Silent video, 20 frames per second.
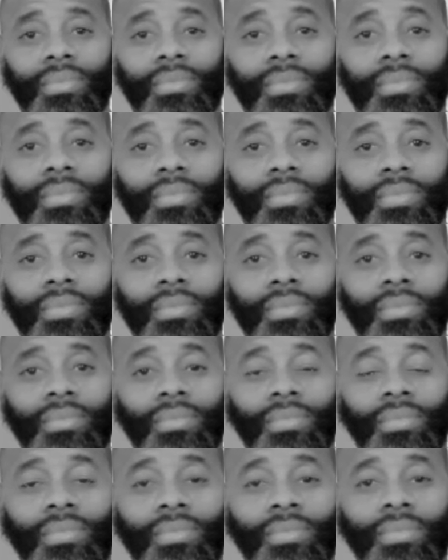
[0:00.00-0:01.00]

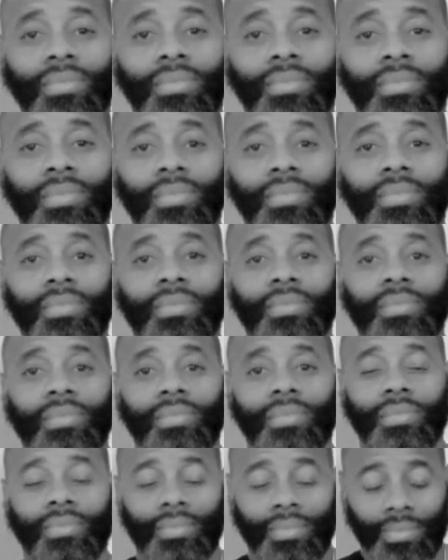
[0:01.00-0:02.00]

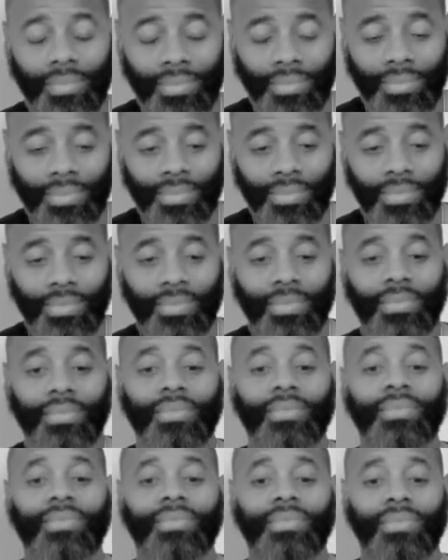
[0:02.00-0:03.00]

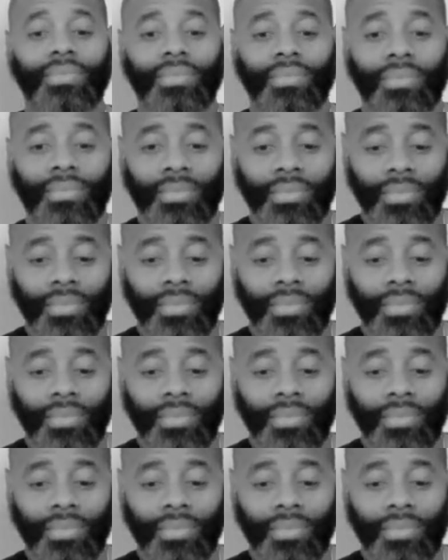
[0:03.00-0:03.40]
No words are spoken by the person on screen.